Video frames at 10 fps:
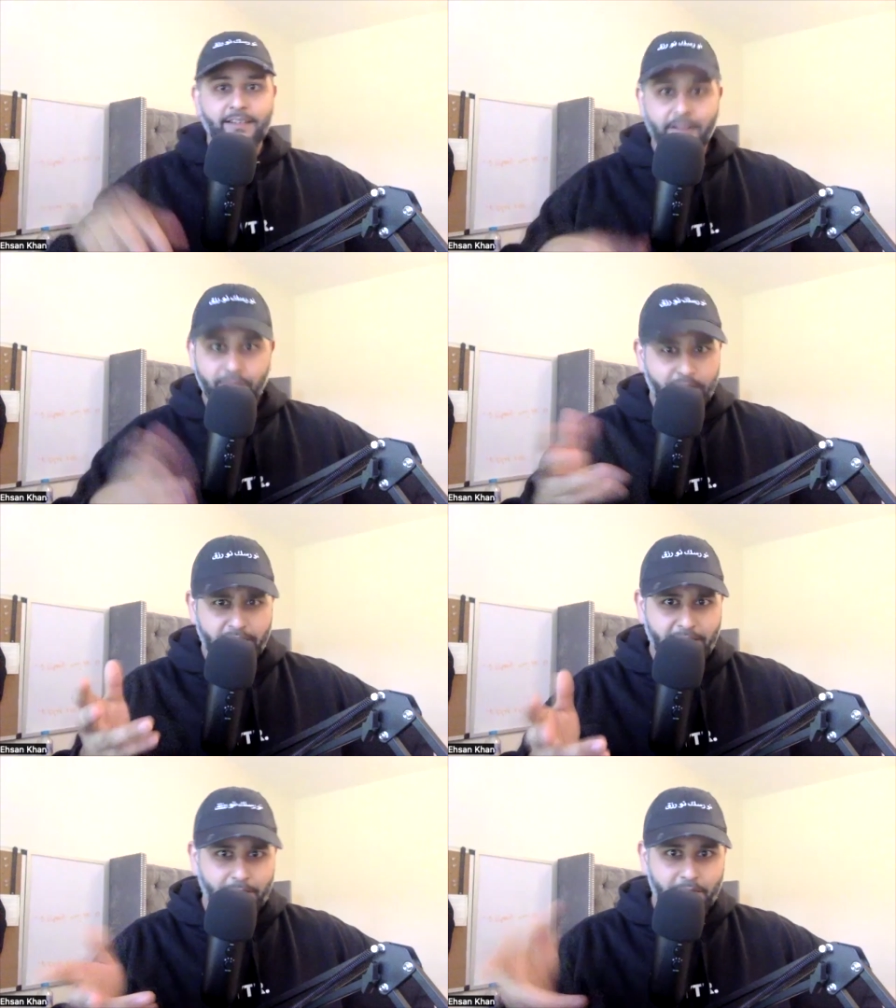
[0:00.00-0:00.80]
like i've not
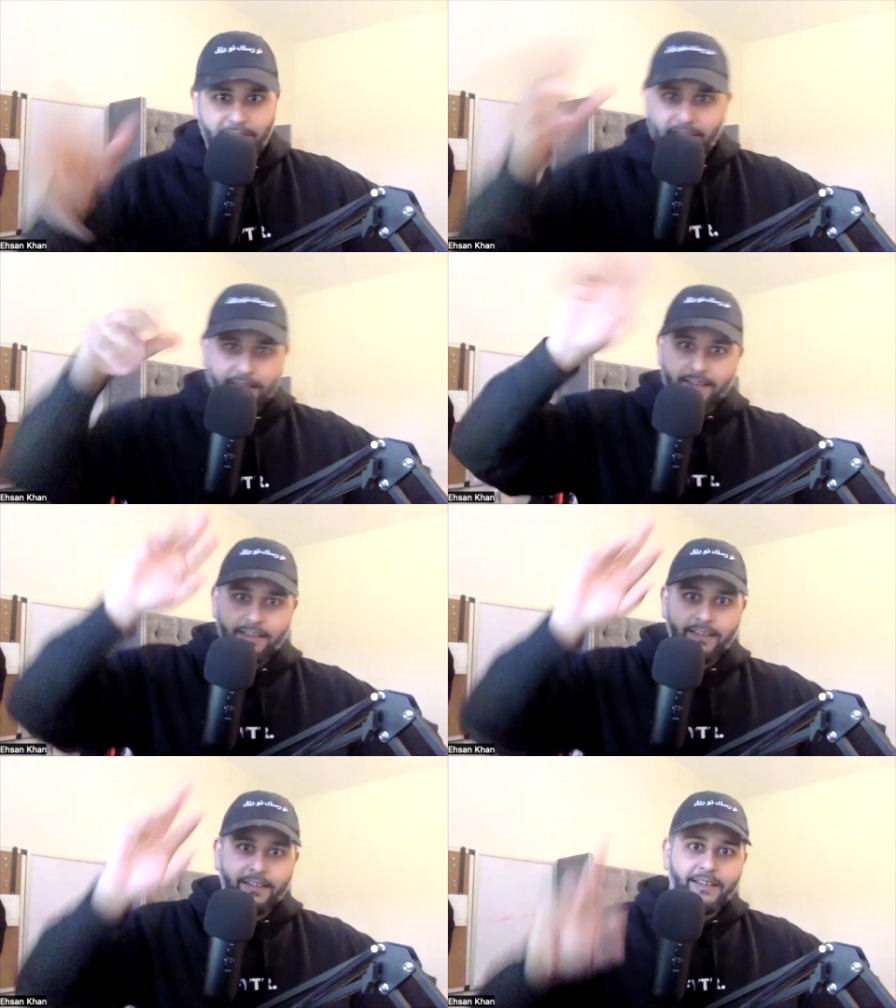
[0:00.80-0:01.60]
seen him do his like
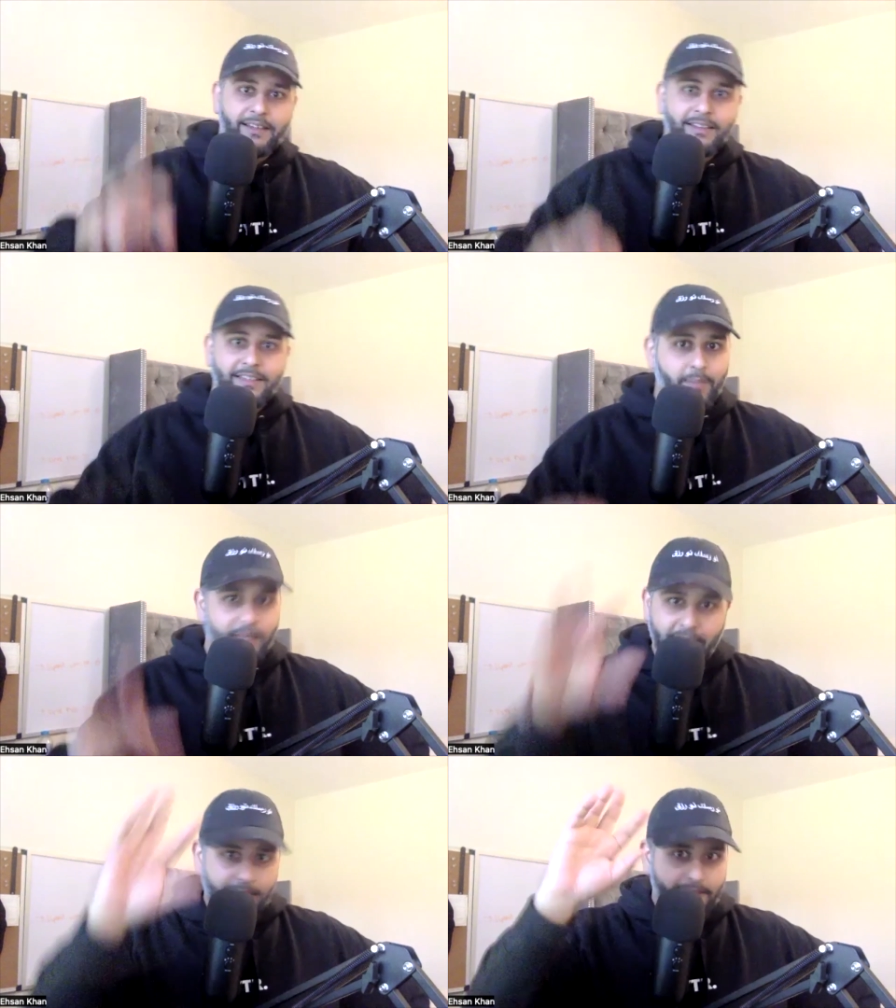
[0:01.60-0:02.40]

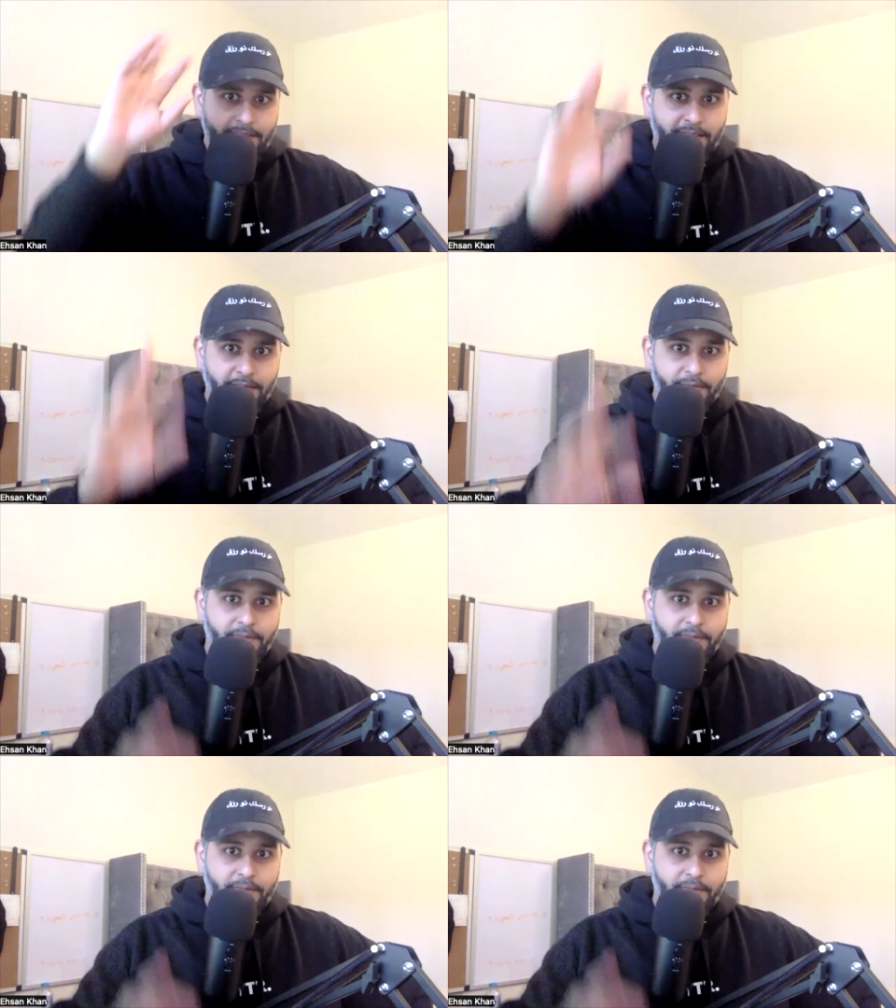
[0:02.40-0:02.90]
spinning kicks and stuff